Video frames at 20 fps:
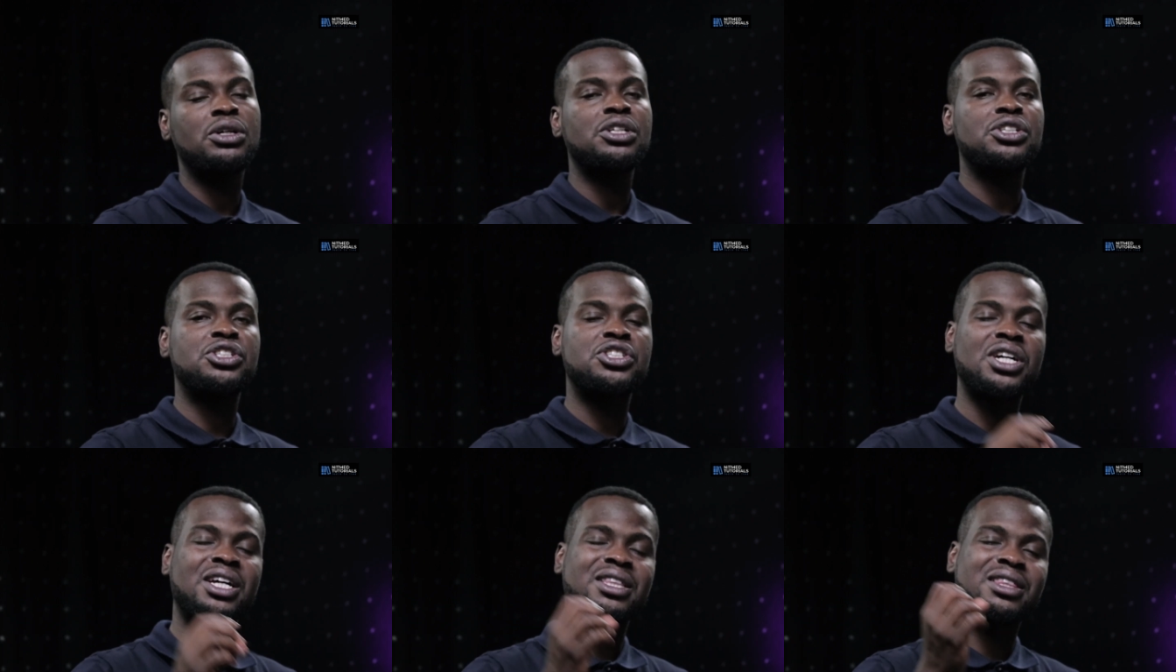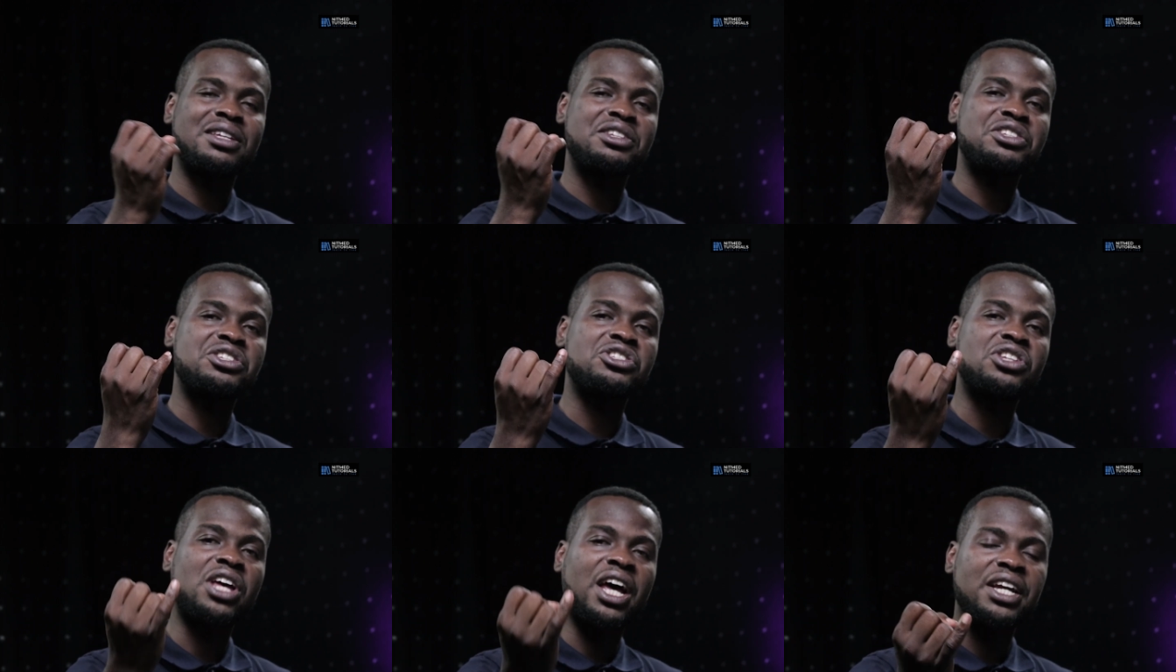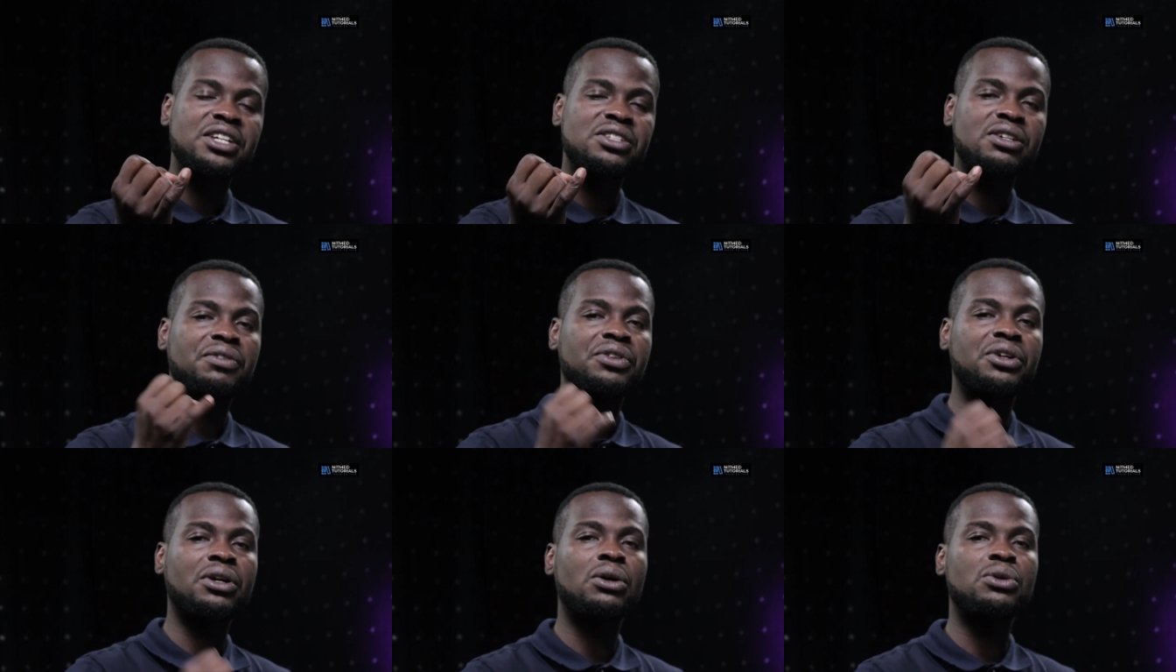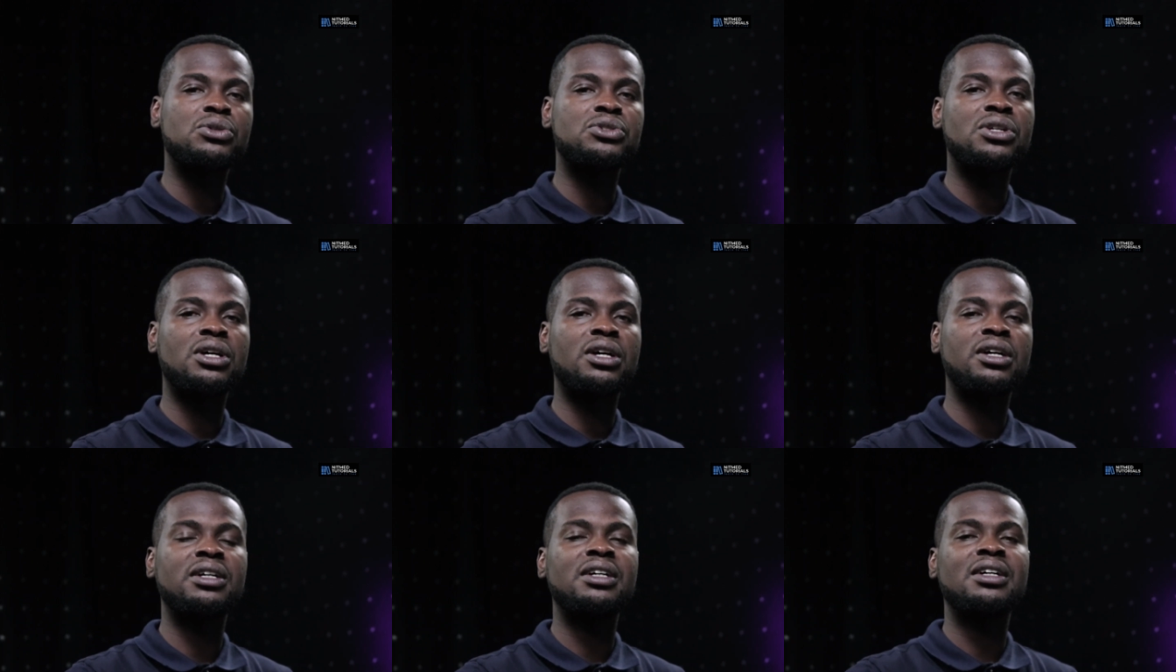Check the size of the
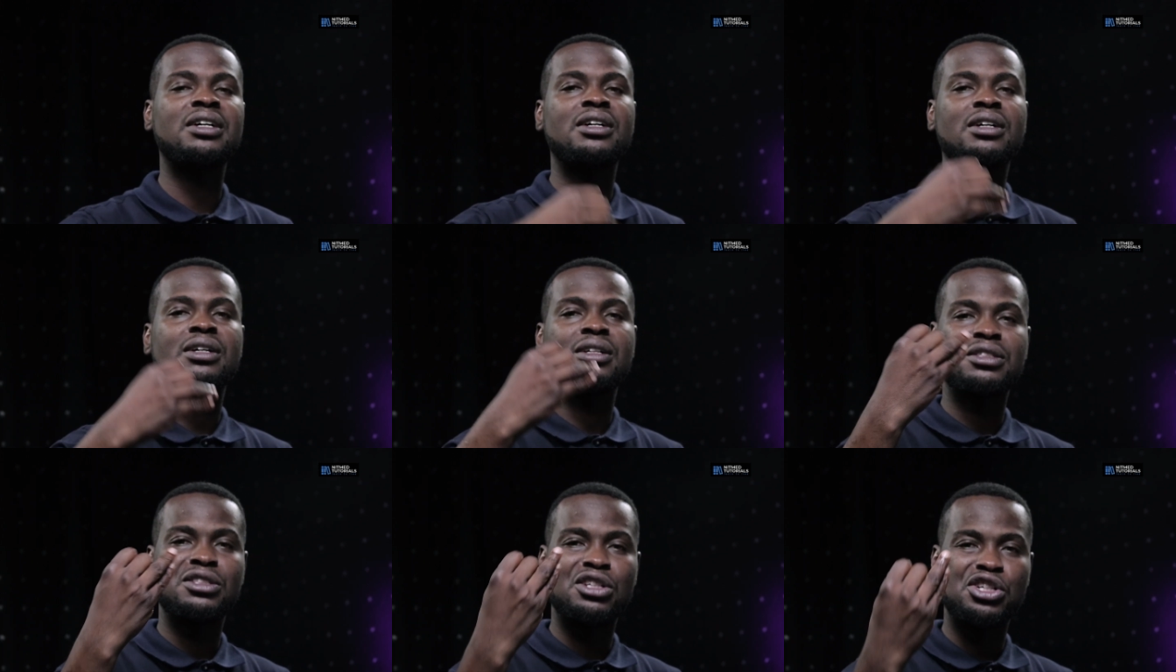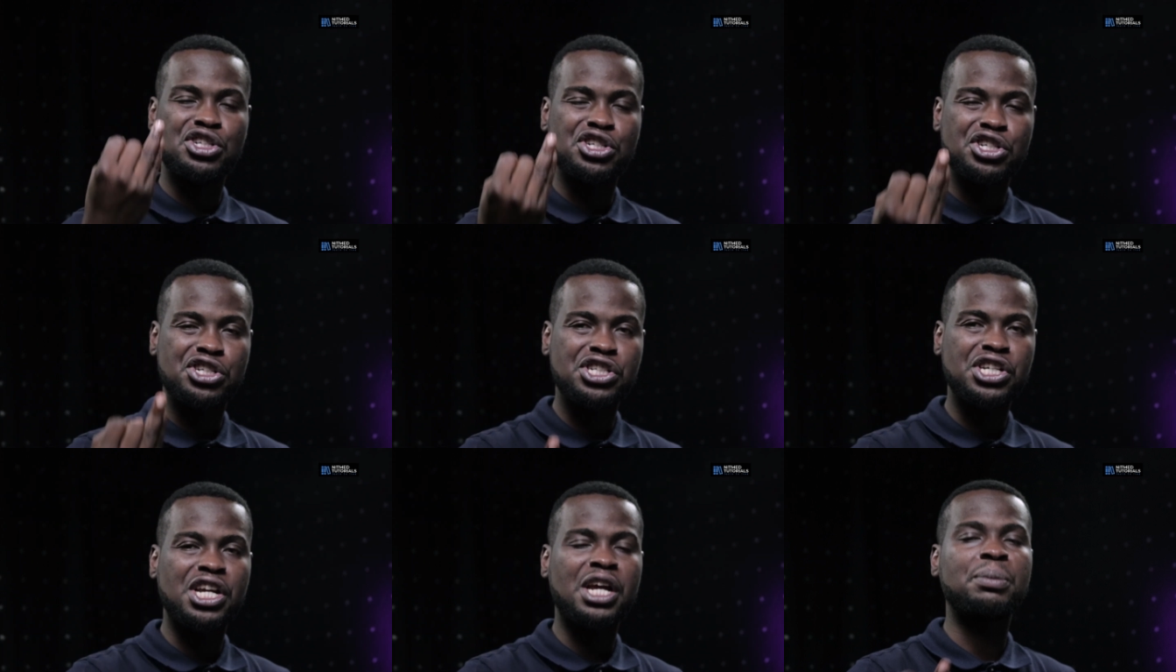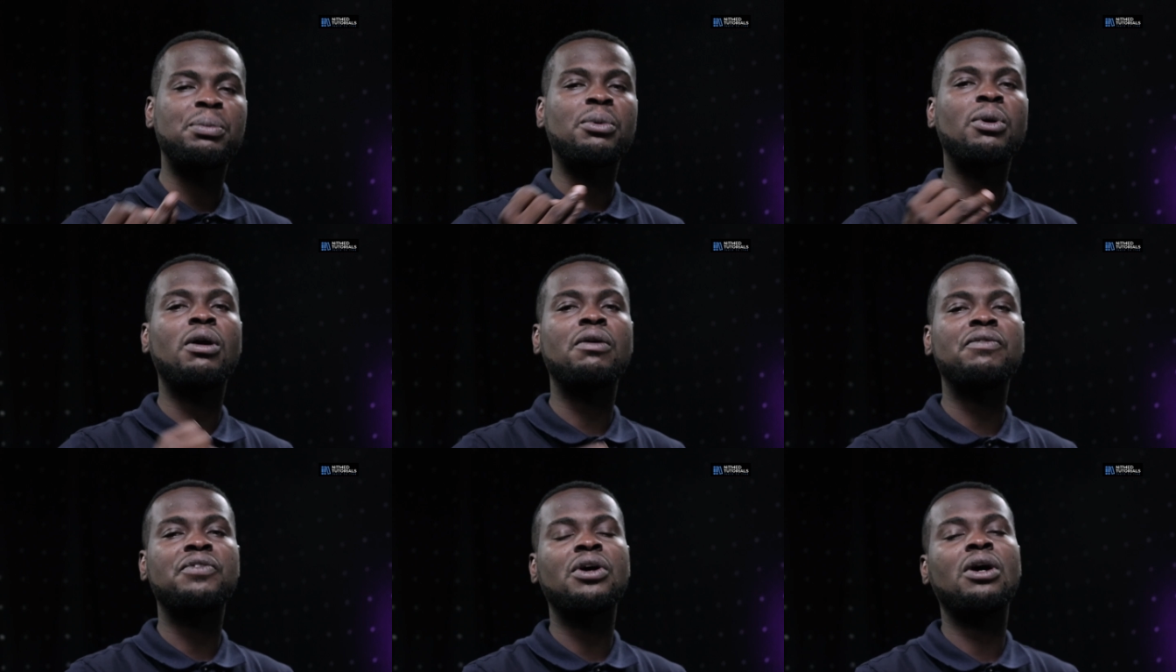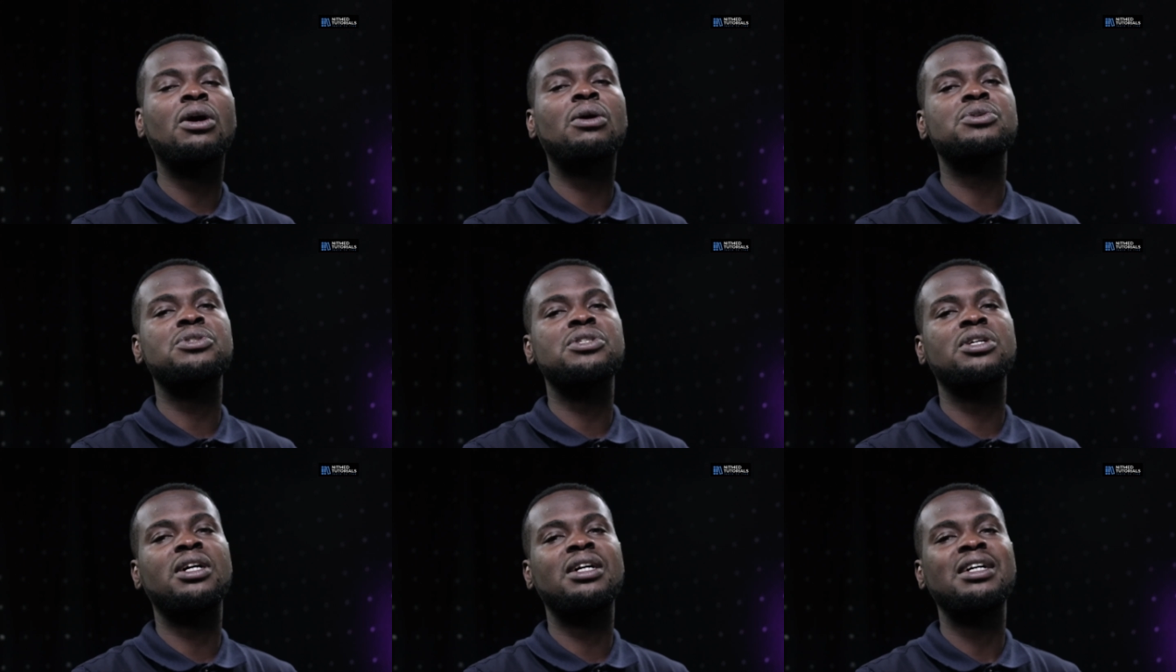ulcer, the shape of the
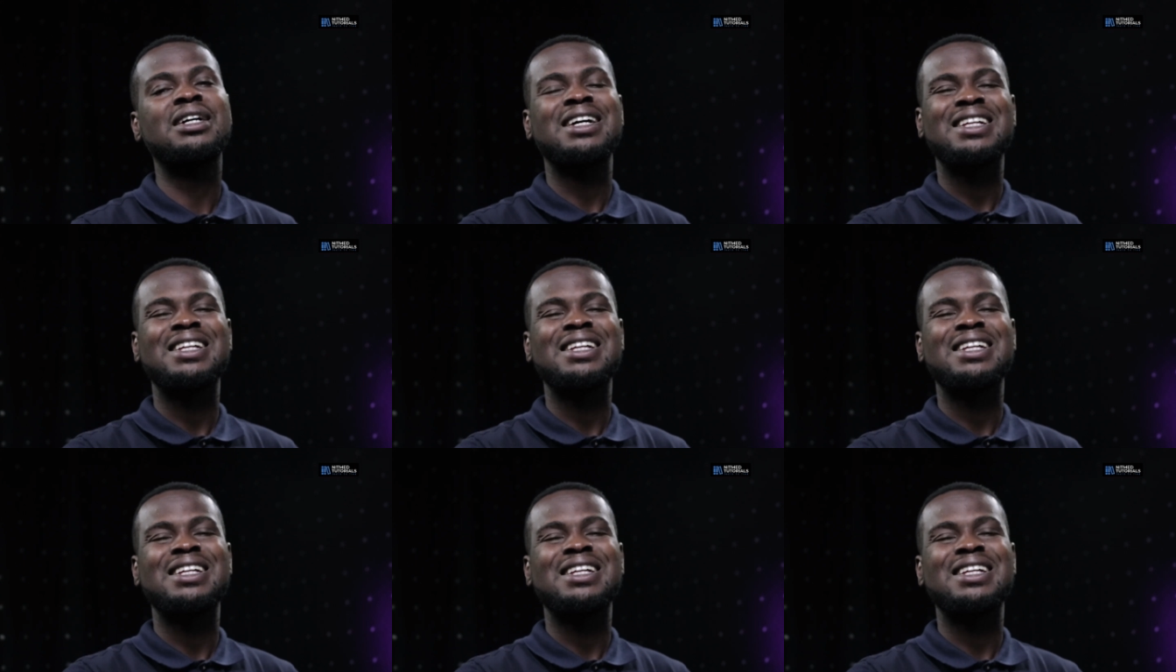ulcer,